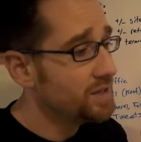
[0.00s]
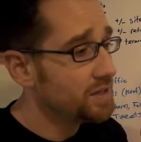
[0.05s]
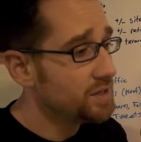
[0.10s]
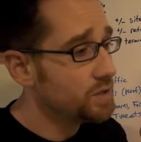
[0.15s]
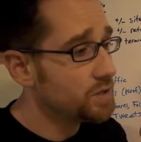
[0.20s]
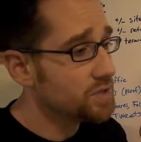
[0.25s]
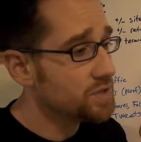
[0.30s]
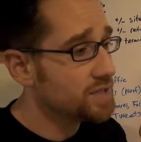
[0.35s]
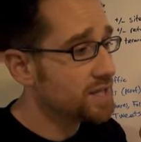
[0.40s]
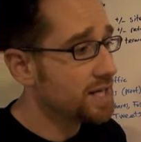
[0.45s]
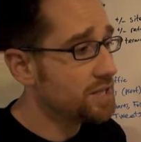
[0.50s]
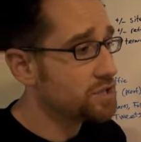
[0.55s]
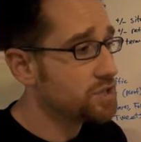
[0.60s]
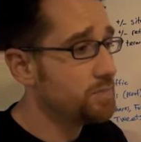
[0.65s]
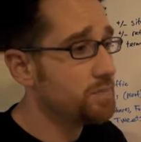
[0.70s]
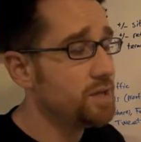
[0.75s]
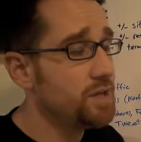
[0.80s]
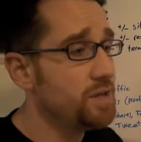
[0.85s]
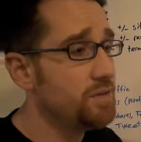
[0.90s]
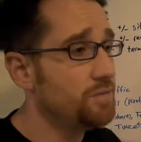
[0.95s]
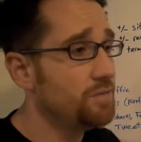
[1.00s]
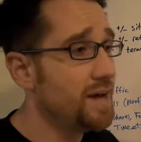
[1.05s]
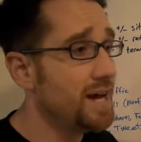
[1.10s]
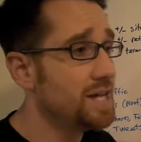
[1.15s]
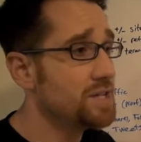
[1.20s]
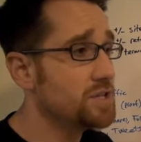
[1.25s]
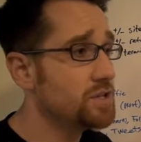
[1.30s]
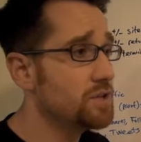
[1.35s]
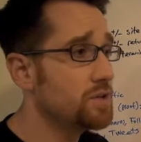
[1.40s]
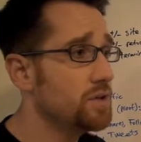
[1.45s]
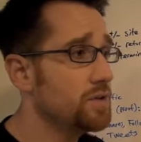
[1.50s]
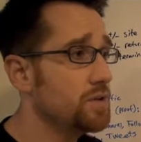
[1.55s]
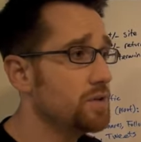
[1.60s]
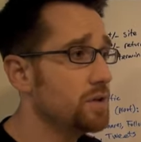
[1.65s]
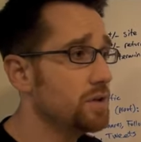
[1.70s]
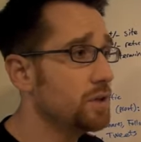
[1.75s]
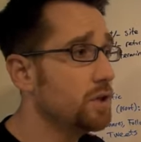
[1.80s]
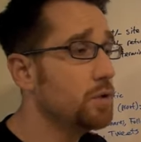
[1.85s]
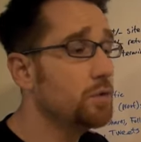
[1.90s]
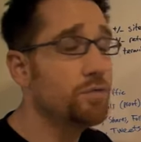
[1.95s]
your site should be
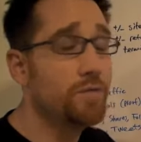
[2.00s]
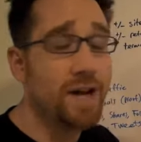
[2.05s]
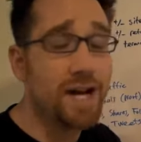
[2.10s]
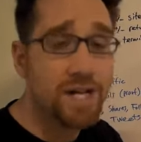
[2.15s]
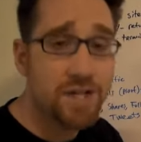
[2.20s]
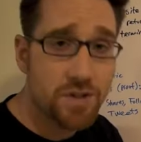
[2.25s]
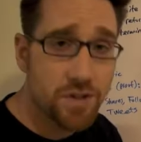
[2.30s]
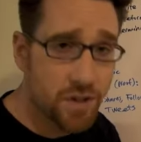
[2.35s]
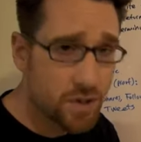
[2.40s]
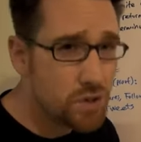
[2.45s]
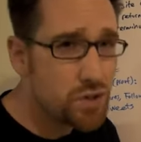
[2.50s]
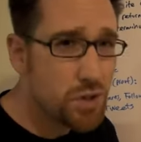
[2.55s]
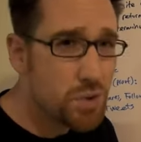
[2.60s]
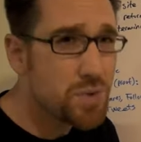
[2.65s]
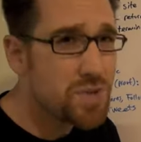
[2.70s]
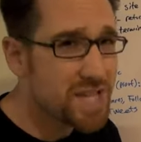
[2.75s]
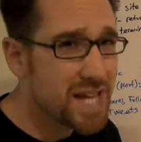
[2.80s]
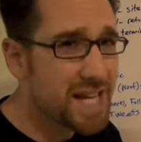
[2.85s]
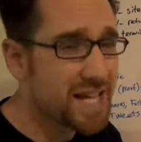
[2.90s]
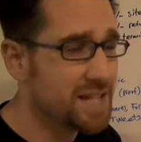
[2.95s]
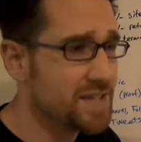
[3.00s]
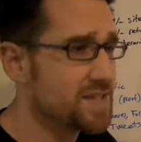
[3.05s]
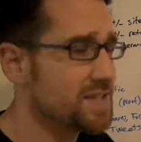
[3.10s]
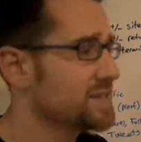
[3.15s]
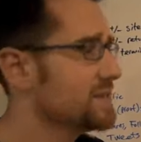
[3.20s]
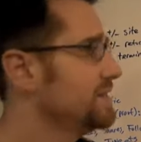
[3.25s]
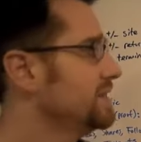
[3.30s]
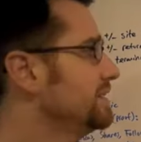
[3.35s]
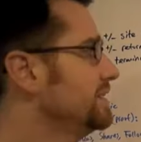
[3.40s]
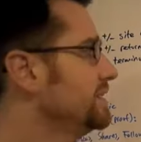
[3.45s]
load faster than 2 seconds.